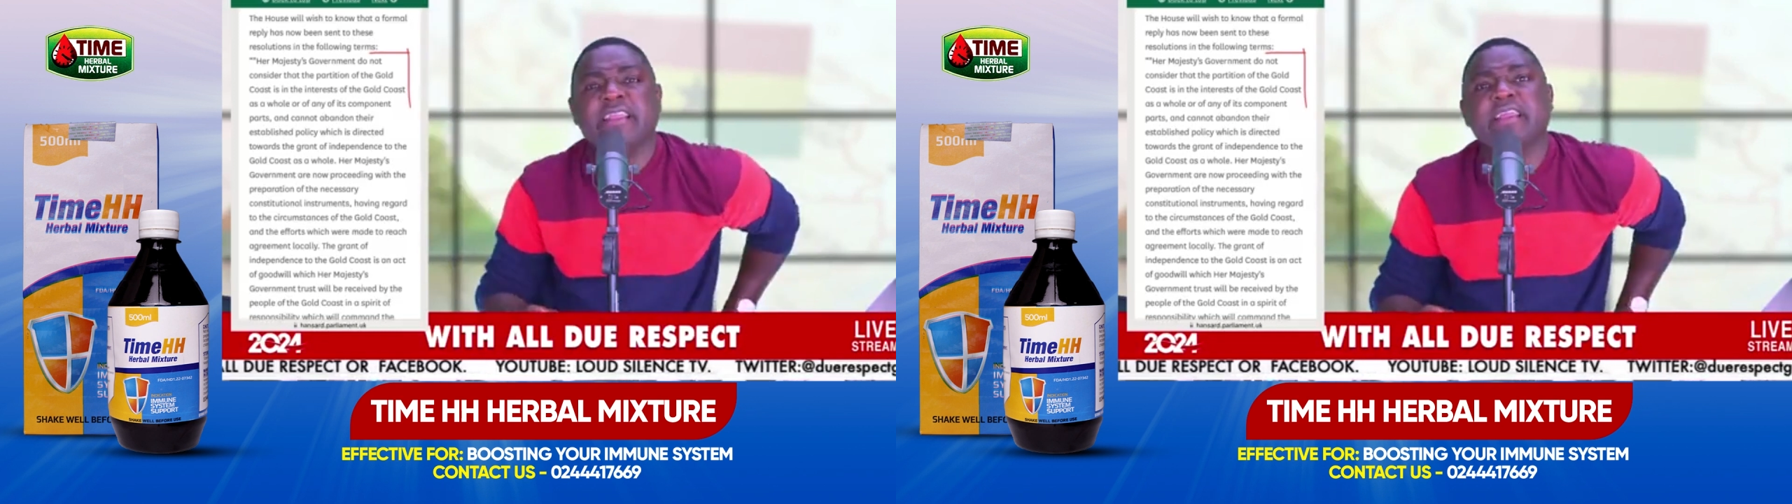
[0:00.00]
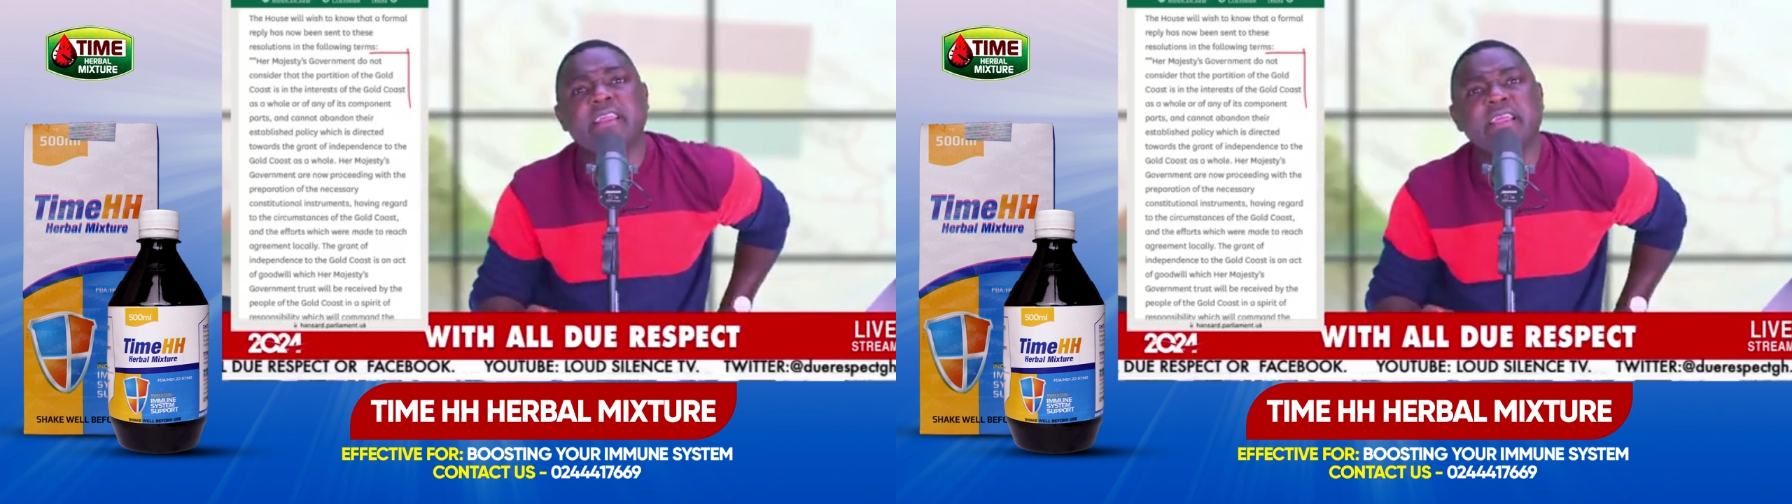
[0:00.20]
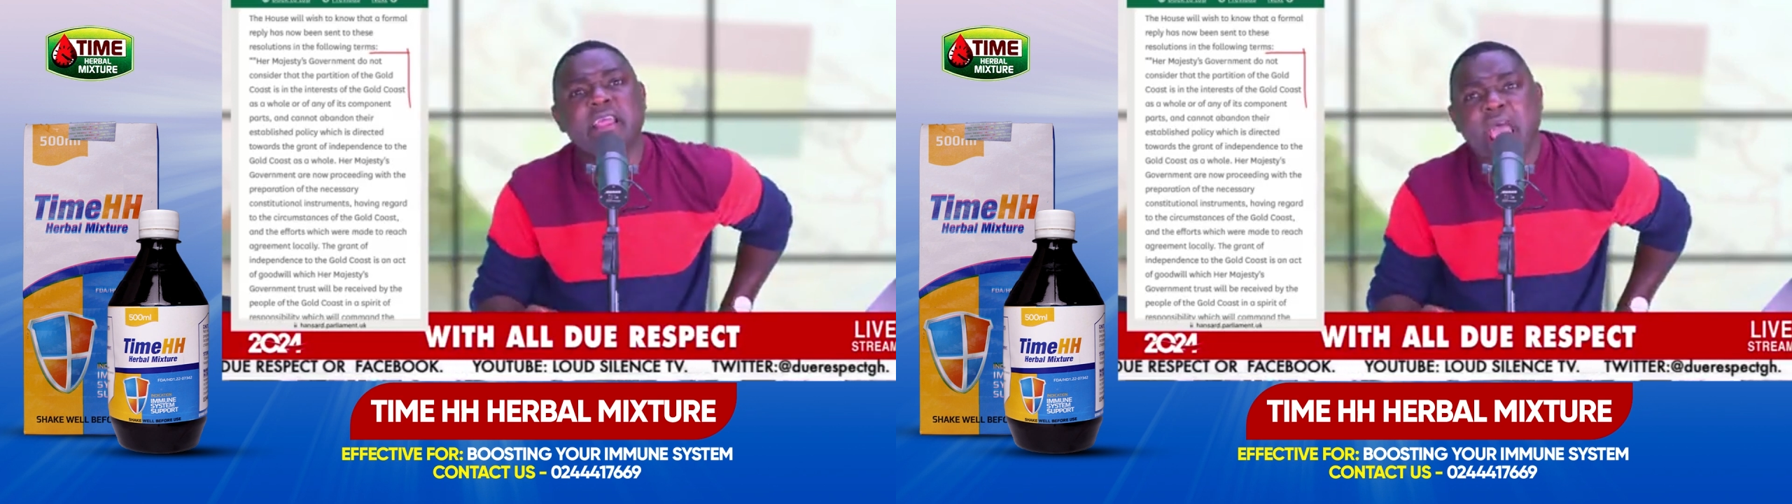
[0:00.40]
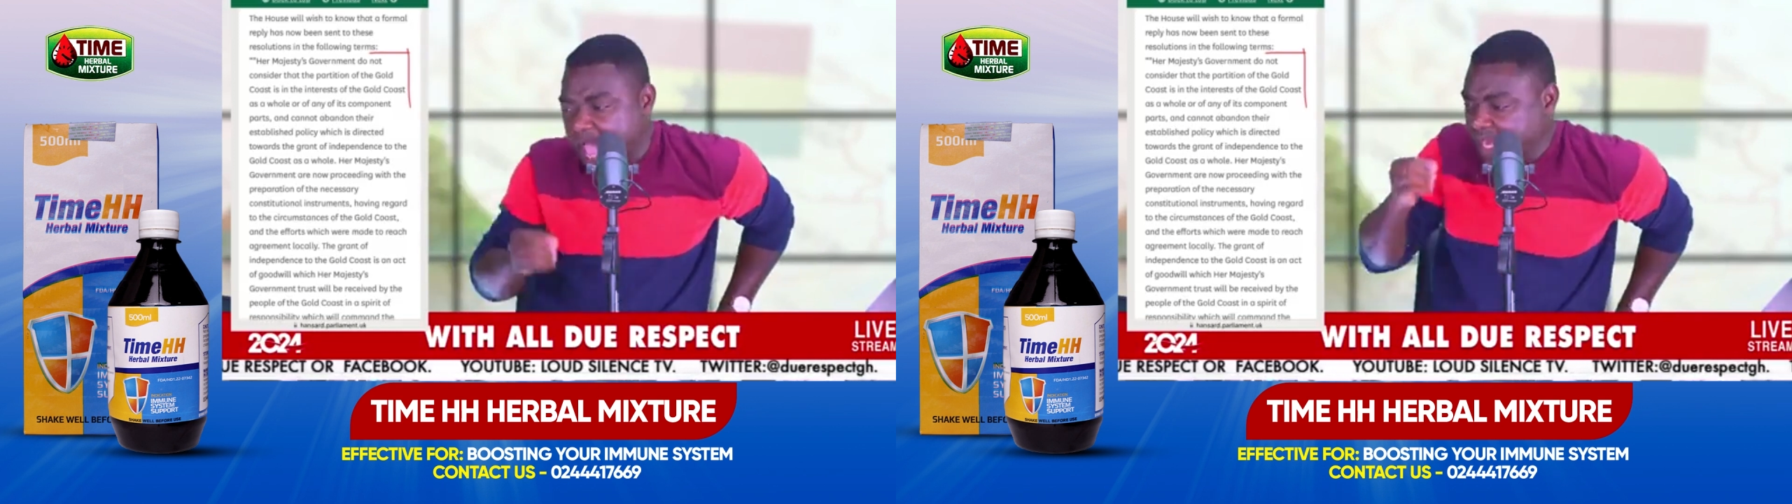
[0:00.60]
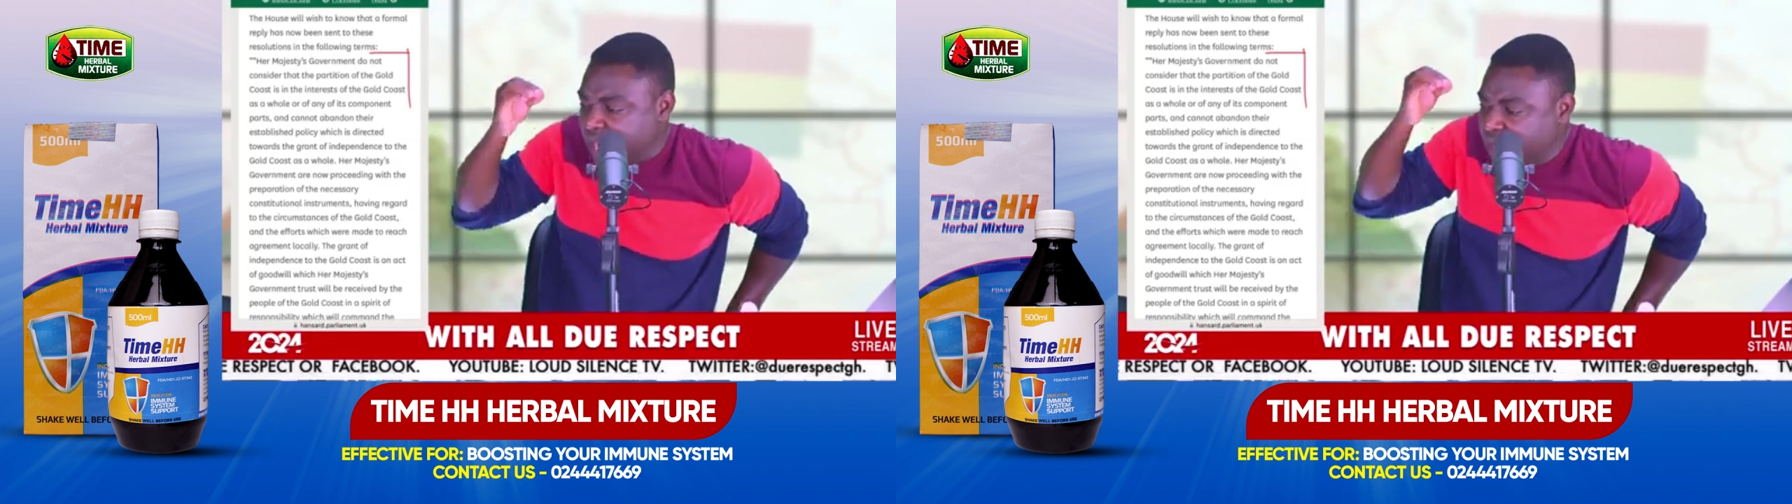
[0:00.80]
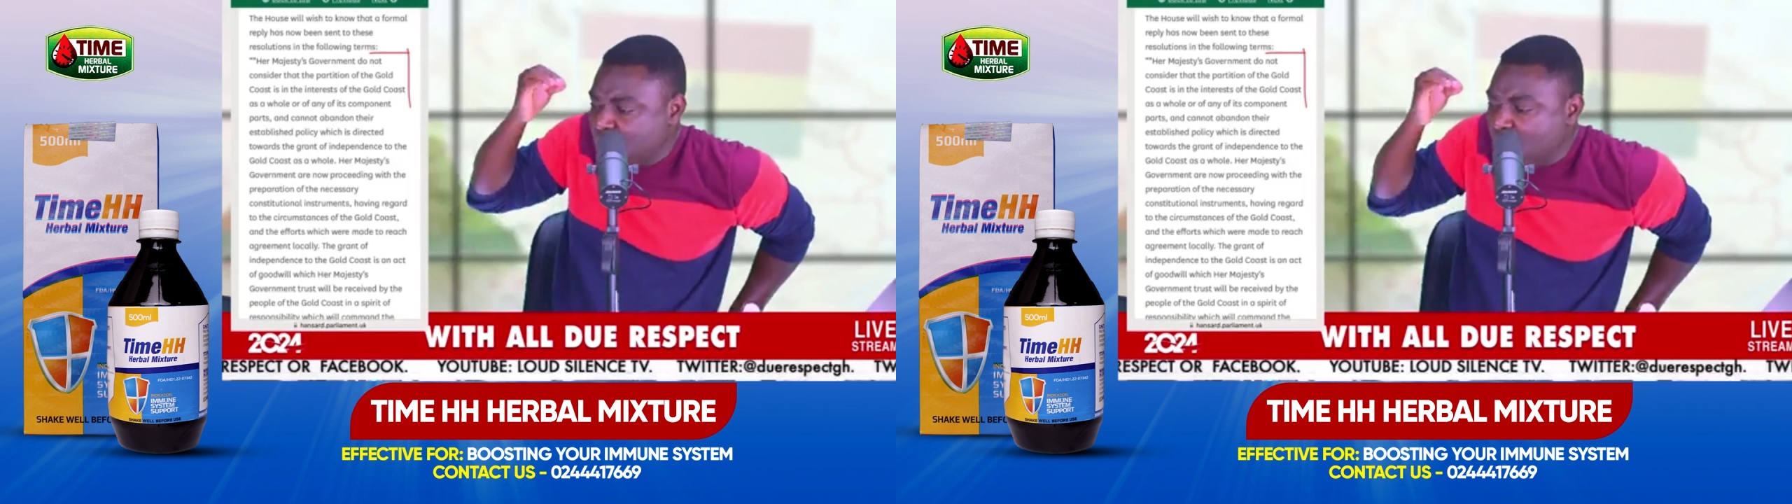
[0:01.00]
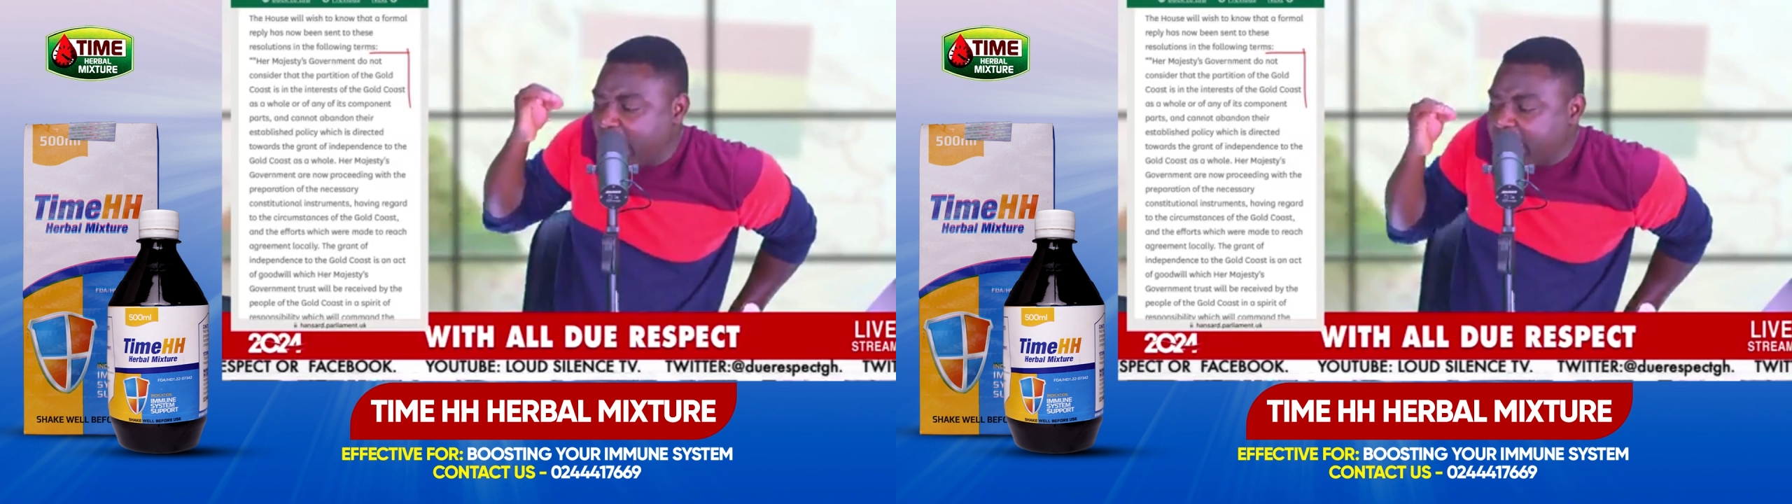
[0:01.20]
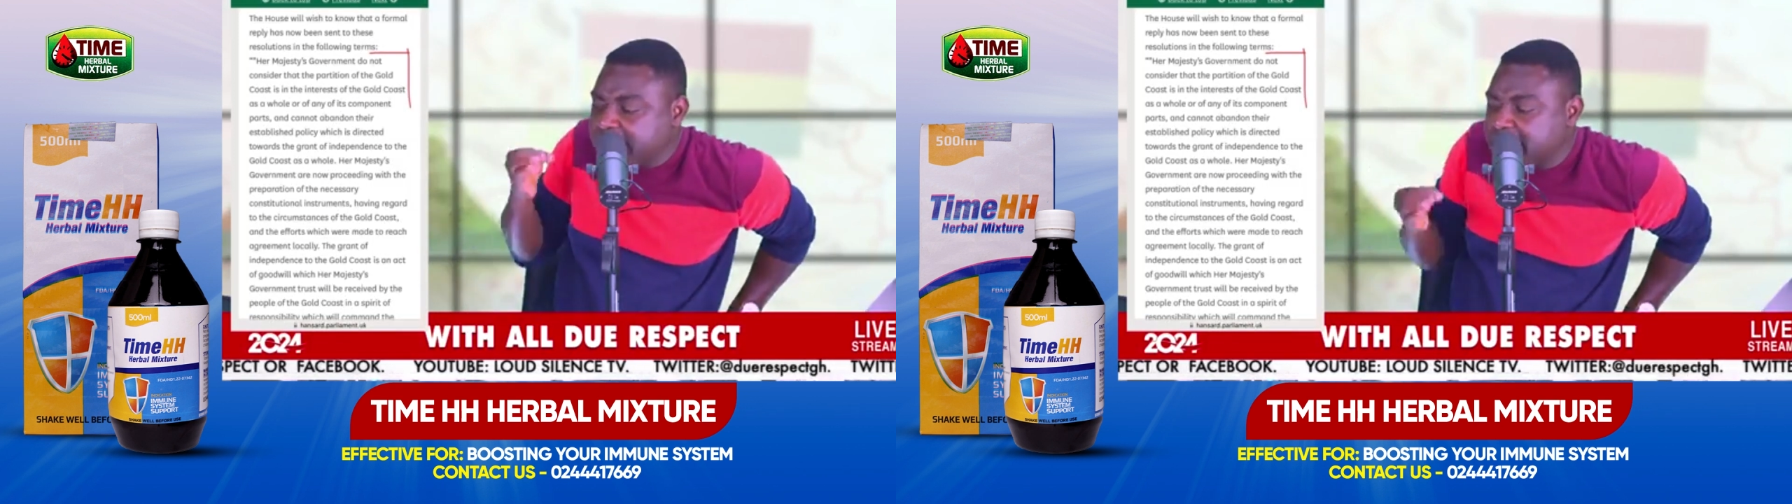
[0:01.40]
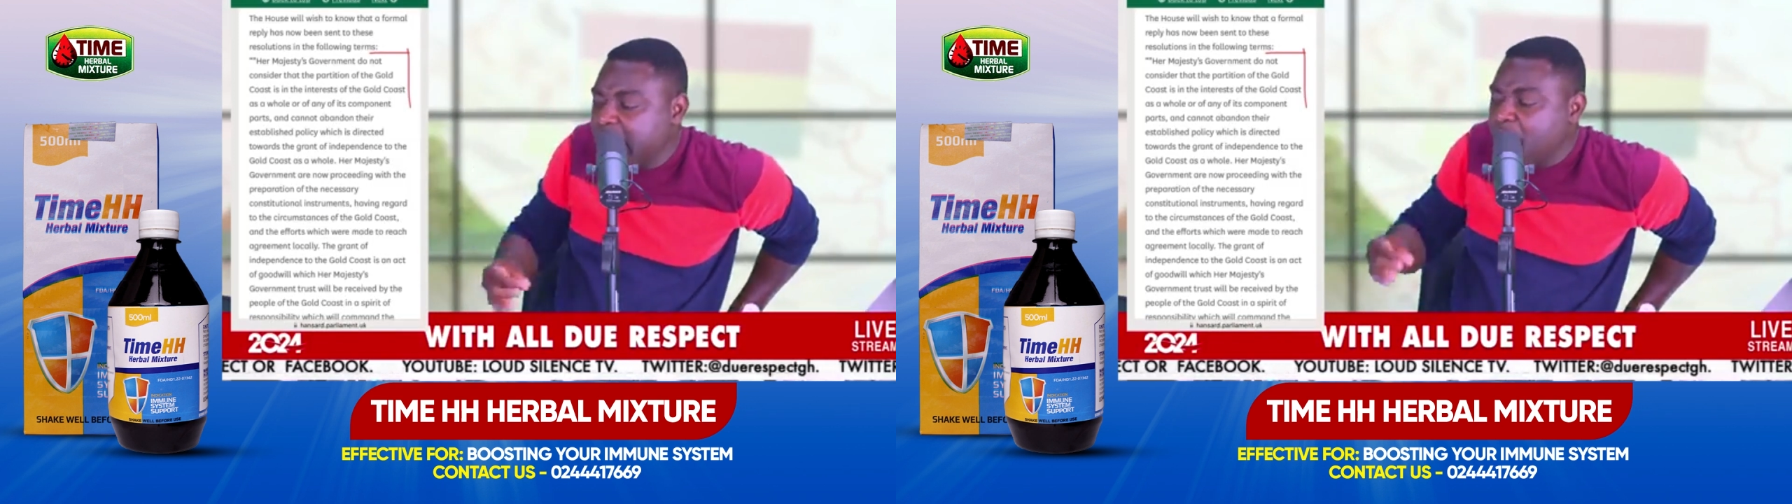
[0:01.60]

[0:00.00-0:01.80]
Go and search for yourself.